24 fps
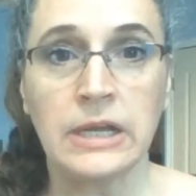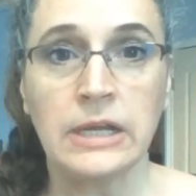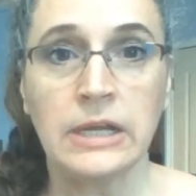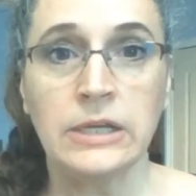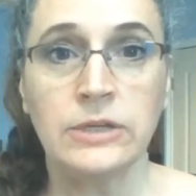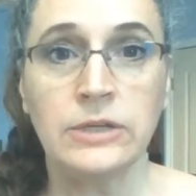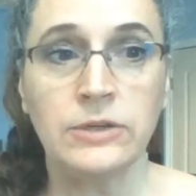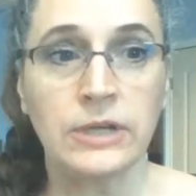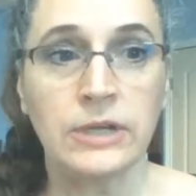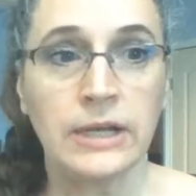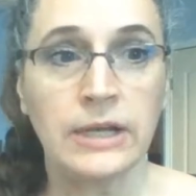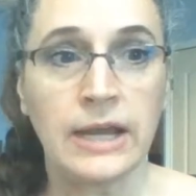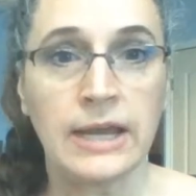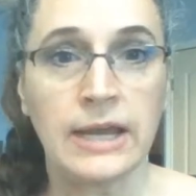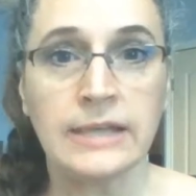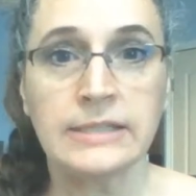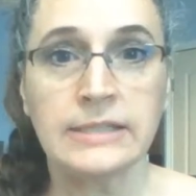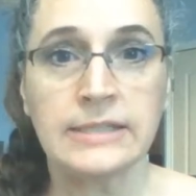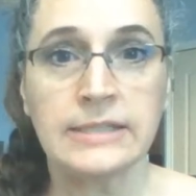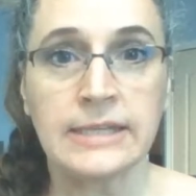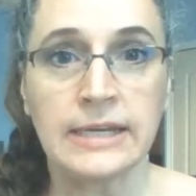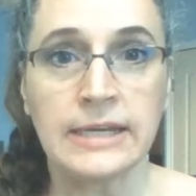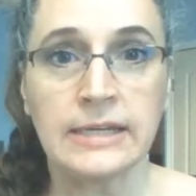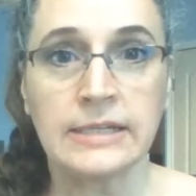You cannot
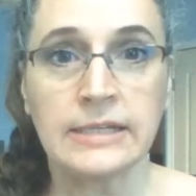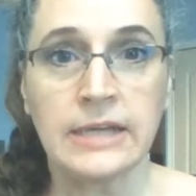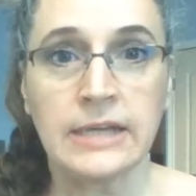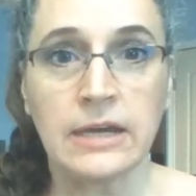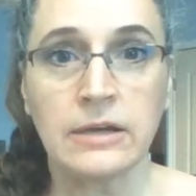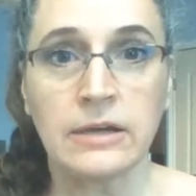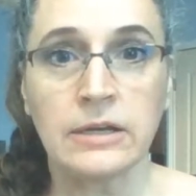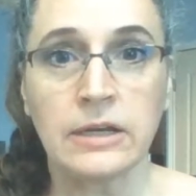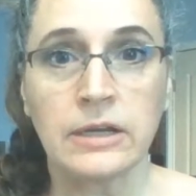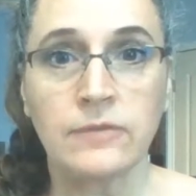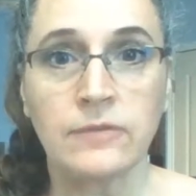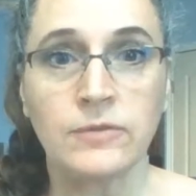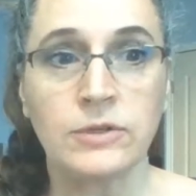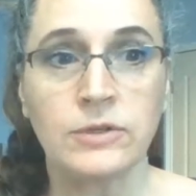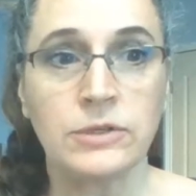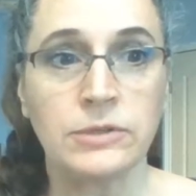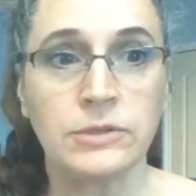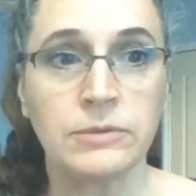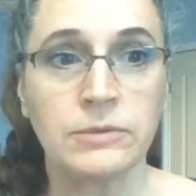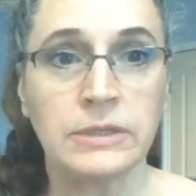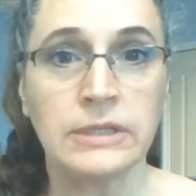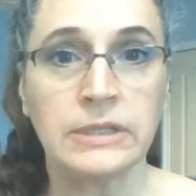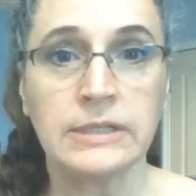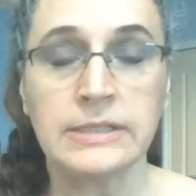stand out if you're
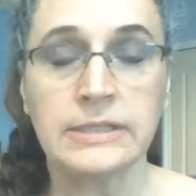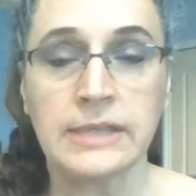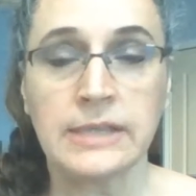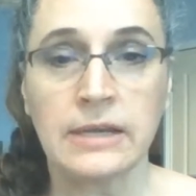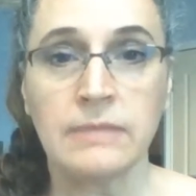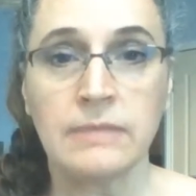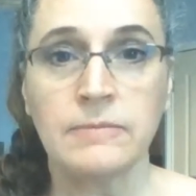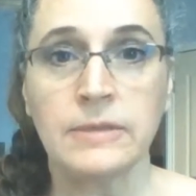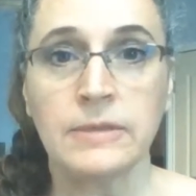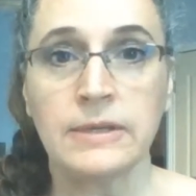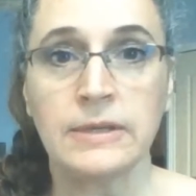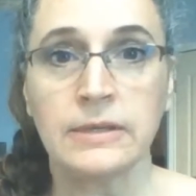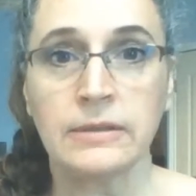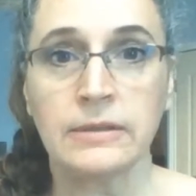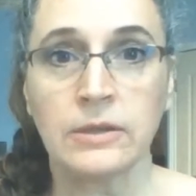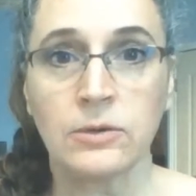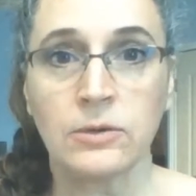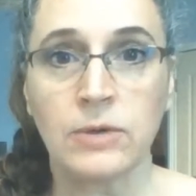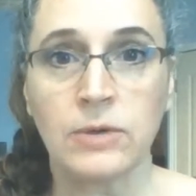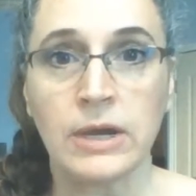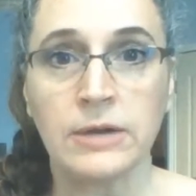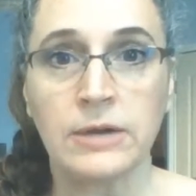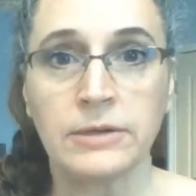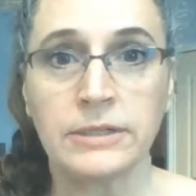doing the same thing the
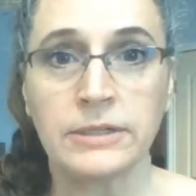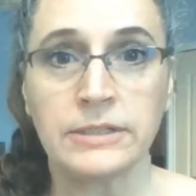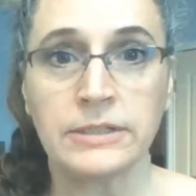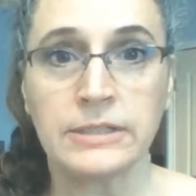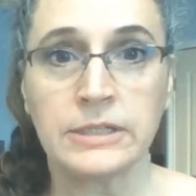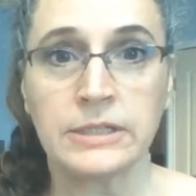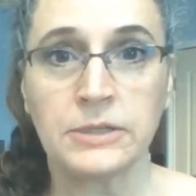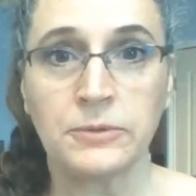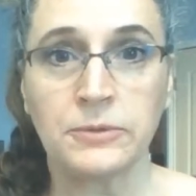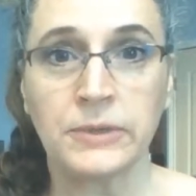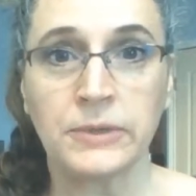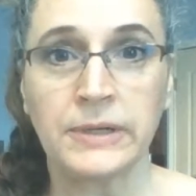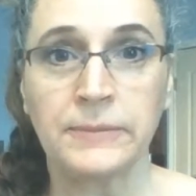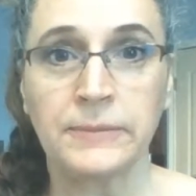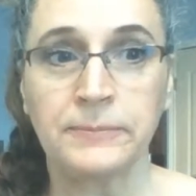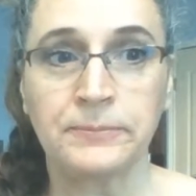crowd is doing.